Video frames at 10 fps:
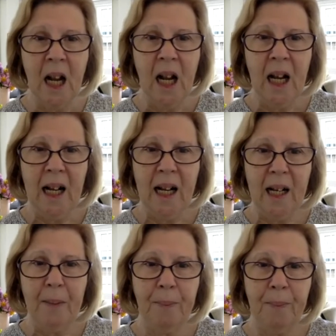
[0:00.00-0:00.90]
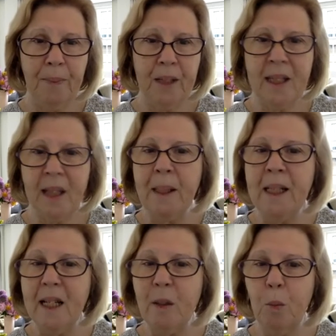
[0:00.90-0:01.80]
If something
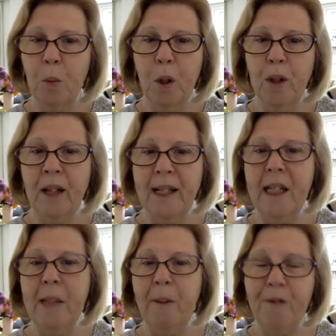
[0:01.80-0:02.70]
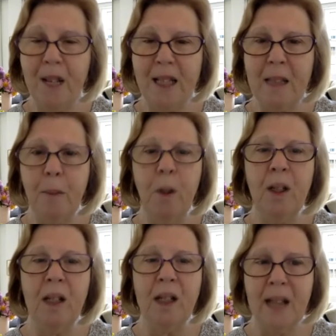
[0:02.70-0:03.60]
doesn't work, they need to be flexible
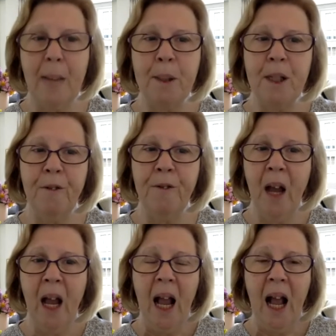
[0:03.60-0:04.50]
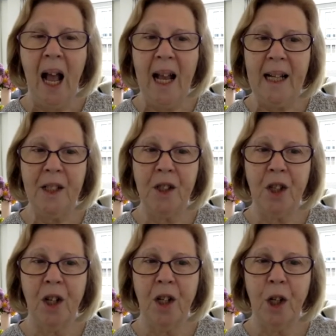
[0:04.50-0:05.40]
and adaptive. And
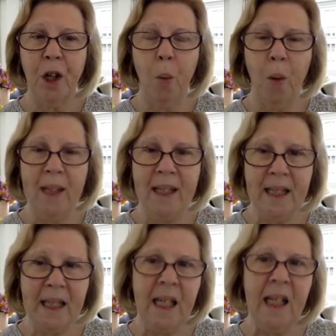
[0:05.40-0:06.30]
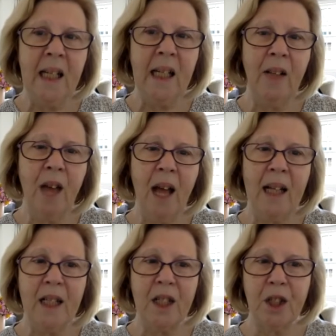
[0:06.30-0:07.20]
we're seeing
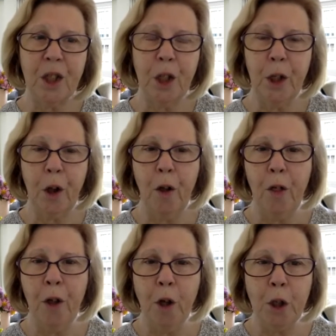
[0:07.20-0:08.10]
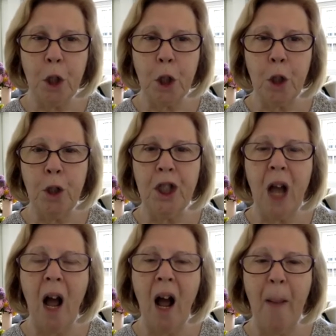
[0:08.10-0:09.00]
that, those two
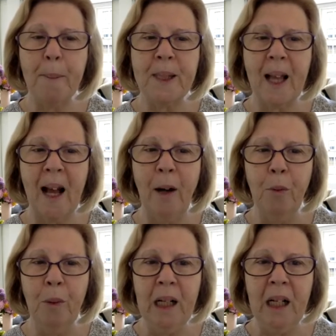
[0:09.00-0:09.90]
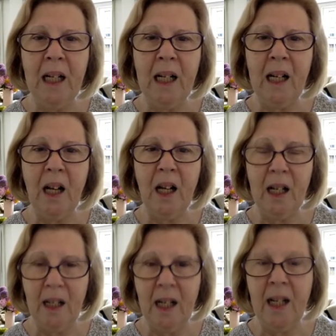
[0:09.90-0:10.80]
types are really
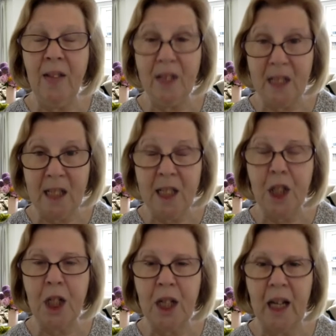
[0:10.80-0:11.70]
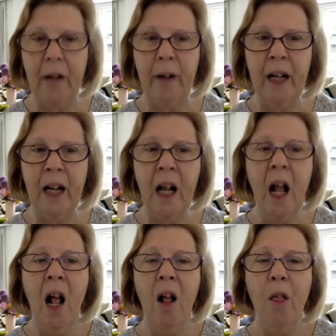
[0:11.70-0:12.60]
in the teaching area,
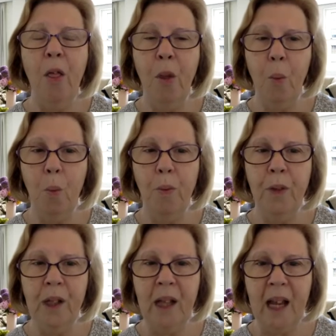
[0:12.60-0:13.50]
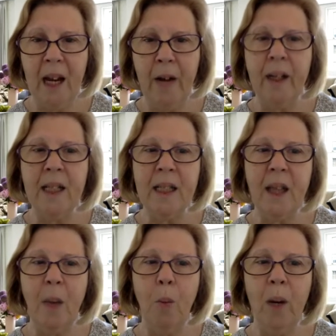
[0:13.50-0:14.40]
the areas
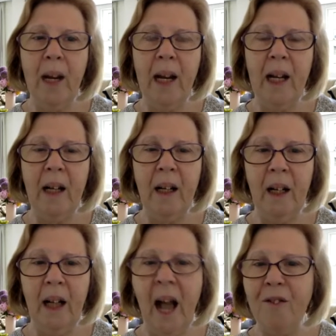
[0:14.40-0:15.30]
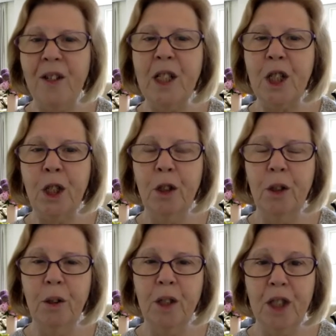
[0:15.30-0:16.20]
that we're having
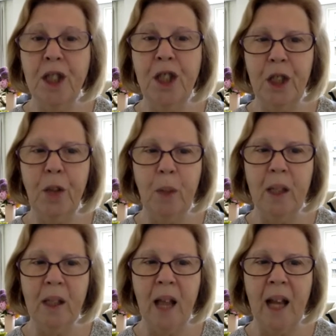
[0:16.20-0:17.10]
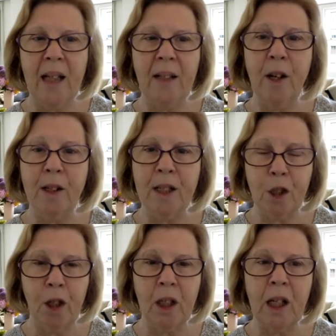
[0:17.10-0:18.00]
to deal with. And there is
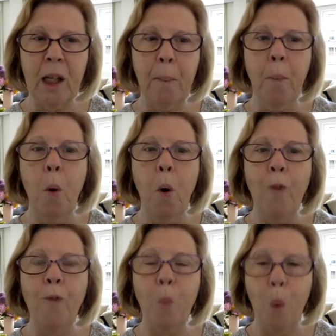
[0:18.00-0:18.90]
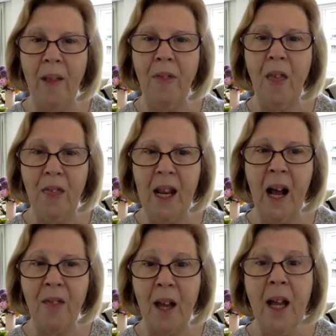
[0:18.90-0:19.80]
certainly more of one than the
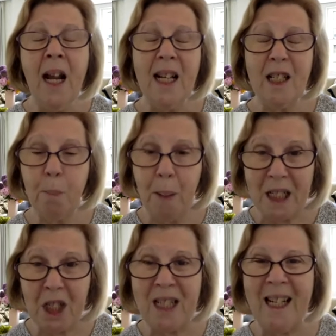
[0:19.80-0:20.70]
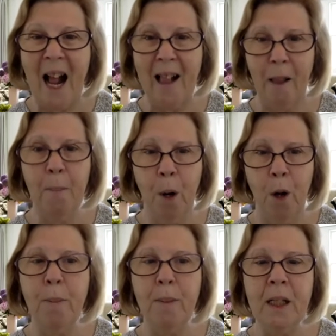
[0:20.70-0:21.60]
other, especially at the
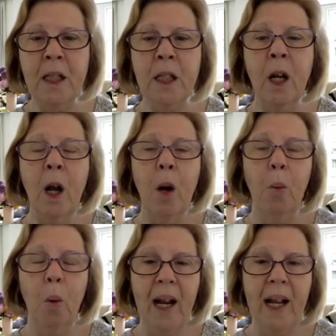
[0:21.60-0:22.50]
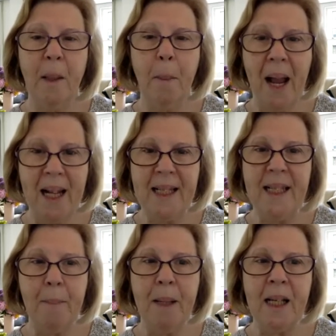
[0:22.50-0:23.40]
moment where the
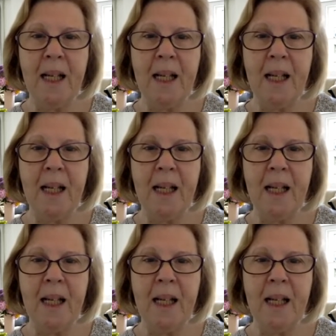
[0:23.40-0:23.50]
pandemic